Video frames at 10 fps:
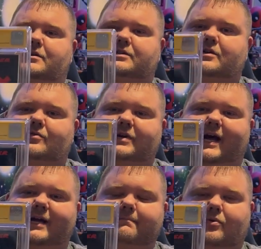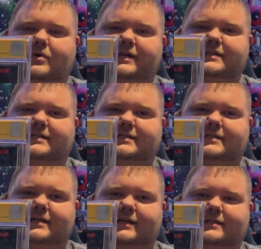So
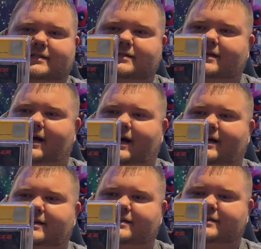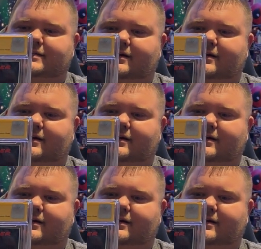9.6. That is